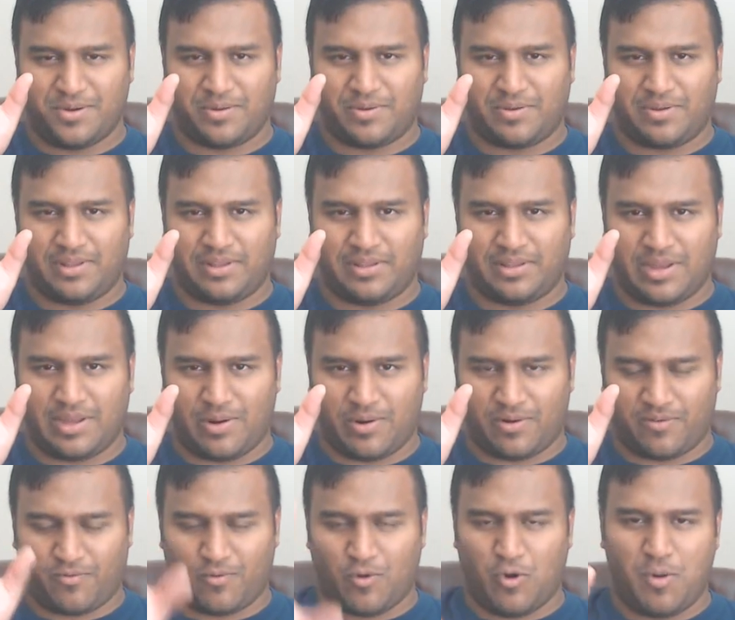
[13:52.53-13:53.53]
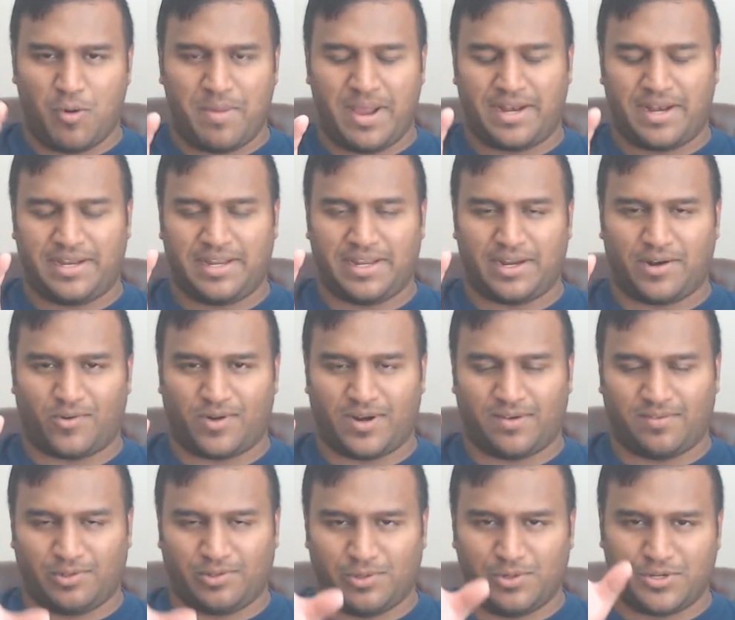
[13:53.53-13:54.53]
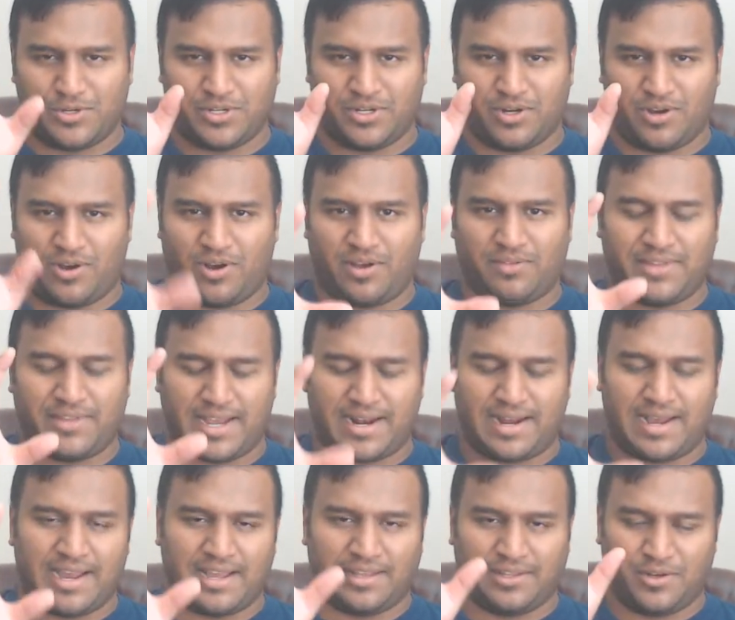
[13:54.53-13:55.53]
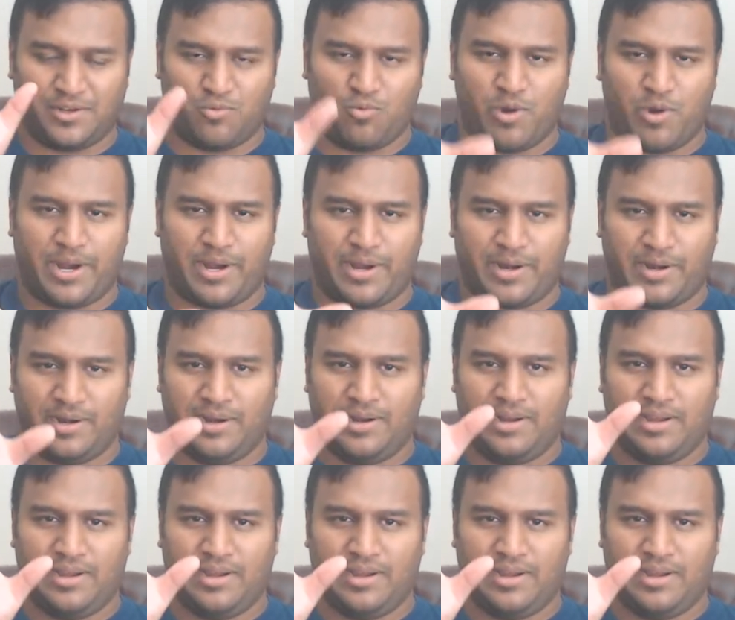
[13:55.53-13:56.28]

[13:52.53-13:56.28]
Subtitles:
they were fomenting a revolution on that island where